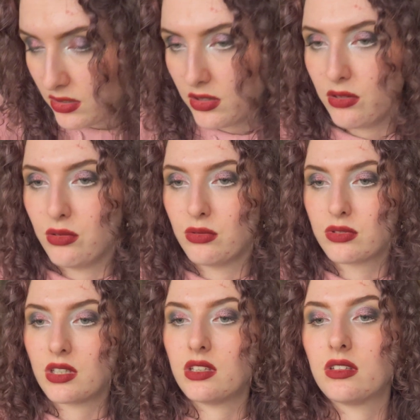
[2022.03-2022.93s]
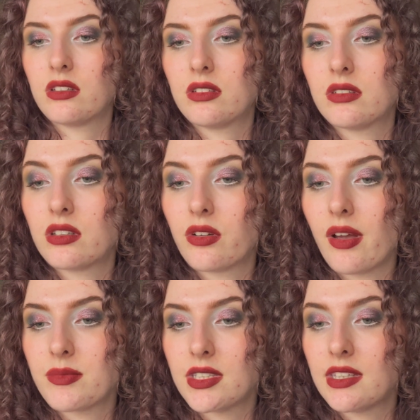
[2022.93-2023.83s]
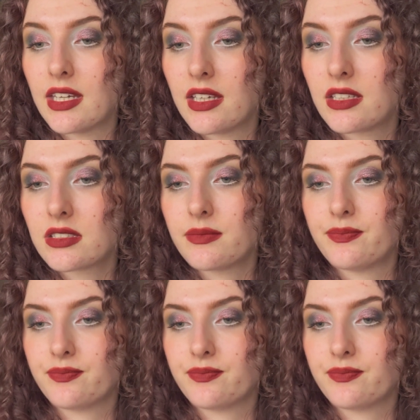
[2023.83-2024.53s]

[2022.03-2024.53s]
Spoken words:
use and the grams it takes.